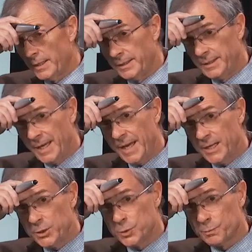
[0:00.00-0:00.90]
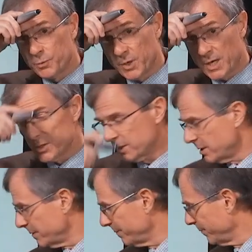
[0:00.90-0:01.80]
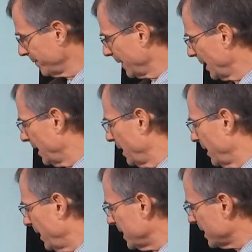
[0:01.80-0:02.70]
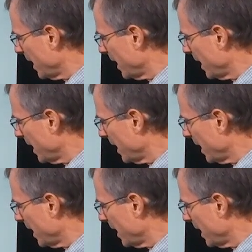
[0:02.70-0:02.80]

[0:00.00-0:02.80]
gauge pressure. That's how